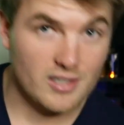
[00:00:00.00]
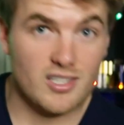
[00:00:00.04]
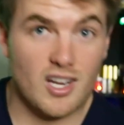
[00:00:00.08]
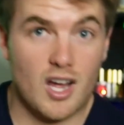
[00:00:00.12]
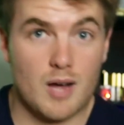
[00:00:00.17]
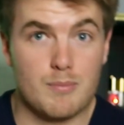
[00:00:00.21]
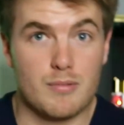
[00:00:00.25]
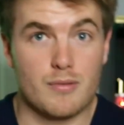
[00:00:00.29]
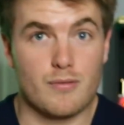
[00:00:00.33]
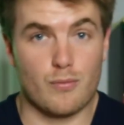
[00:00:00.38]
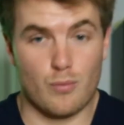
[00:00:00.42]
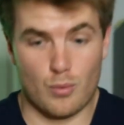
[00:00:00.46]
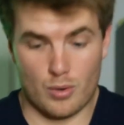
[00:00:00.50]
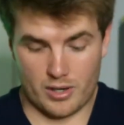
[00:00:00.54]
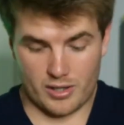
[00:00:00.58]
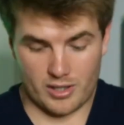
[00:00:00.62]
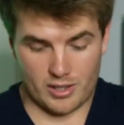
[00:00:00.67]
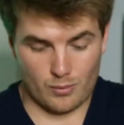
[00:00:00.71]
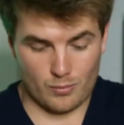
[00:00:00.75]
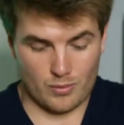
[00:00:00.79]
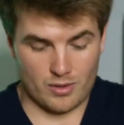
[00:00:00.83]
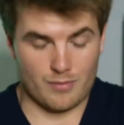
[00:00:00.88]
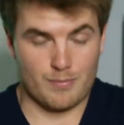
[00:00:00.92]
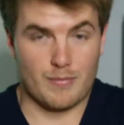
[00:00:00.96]
on top of
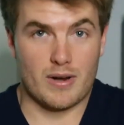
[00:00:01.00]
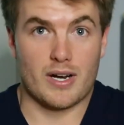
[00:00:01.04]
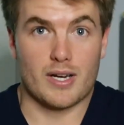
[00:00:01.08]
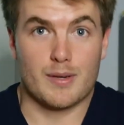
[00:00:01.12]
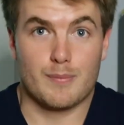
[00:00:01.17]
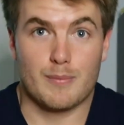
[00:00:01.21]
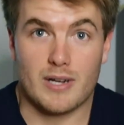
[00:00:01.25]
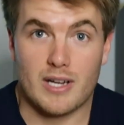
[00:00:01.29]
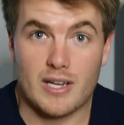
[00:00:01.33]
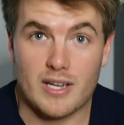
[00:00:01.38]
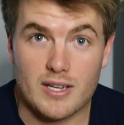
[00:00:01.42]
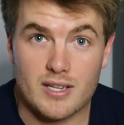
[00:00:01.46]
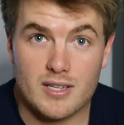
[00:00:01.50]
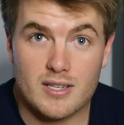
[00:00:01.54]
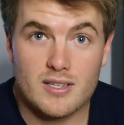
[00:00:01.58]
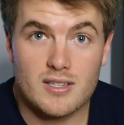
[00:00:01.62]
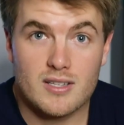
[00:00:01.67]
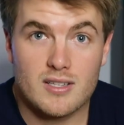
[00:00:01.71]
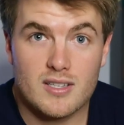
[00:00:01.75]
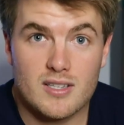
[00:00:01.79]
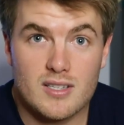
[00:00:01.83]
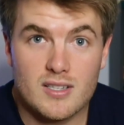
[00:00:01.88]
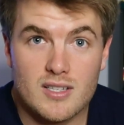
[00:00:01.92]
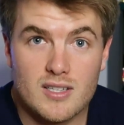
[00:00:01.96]
wearing it with my
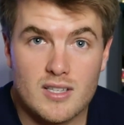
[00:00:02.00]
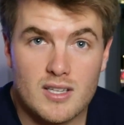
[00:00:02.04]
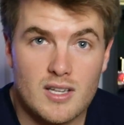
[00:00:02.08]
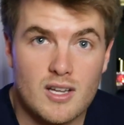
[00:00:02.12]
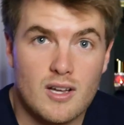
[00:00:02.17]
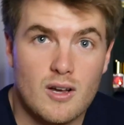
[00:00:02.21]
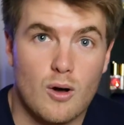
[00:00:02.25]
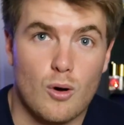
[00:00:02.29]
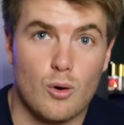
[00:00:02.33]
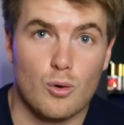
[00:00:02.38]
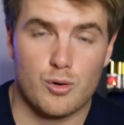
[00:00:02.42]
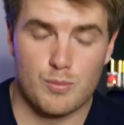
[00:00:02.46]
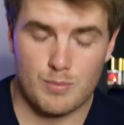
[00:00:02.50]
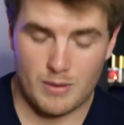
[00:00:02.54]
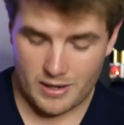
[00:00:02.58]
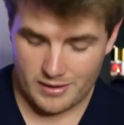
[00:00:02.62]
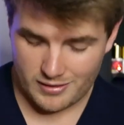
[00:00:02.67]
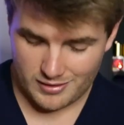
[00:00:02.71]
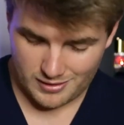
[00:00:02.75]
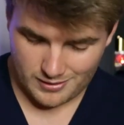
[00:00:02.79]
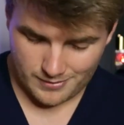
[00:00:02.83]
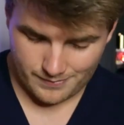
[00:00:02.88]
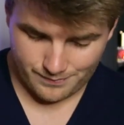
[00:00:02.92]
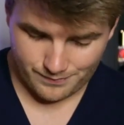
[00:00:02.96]
Old
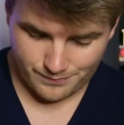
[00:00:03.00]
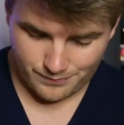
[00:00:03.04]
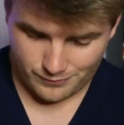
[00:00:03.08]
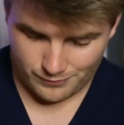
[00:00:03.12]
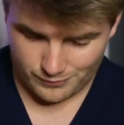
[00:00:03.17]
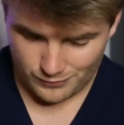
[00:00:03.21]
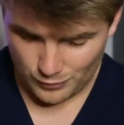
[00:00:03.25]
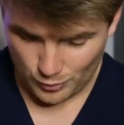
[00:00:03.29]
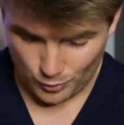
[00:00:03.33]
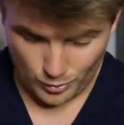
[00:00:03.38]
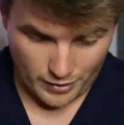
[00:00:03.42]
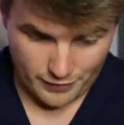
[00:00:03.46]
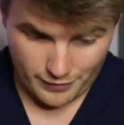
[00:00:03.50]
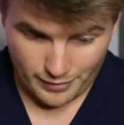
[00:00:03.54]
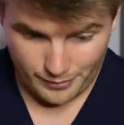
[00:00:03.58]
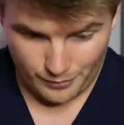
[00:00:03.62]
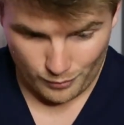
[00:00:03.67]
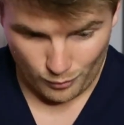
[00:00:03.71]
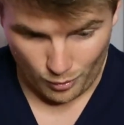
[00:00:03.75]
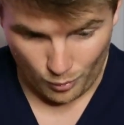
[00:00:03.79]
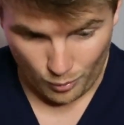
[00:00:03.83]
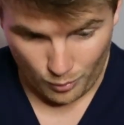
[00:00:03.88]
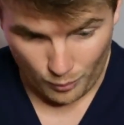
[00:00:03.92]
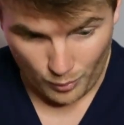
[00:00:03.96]
Spice. whatever
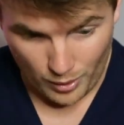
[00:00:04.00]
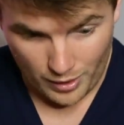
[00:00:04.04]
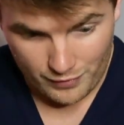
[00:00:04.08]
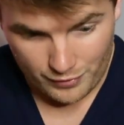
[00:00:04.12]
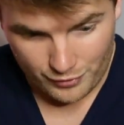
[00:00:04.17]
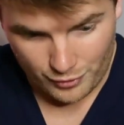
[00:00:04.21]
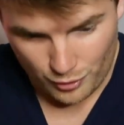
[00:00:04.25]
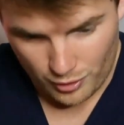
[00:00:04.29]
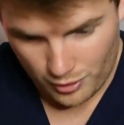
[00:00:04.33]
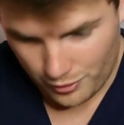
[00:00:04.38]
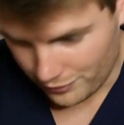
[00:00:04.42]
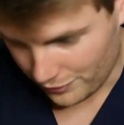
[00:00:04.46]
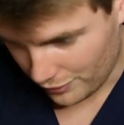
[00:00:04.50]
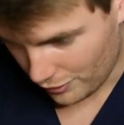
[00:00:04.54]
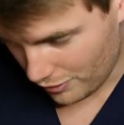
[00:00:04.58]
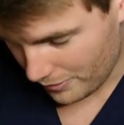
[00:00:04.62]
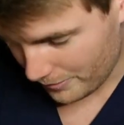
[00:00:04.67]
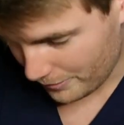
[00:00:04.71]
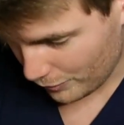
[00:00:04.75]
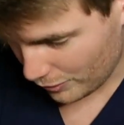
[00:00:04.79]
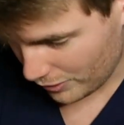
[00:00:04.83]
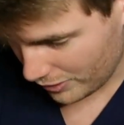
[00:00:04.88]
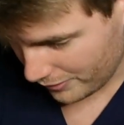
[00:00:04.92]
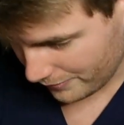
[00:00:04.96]

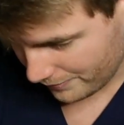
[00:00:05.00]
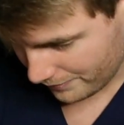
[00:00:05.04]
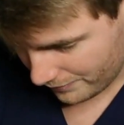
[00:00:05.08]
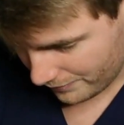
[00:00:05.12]
deodorant I'm wearing.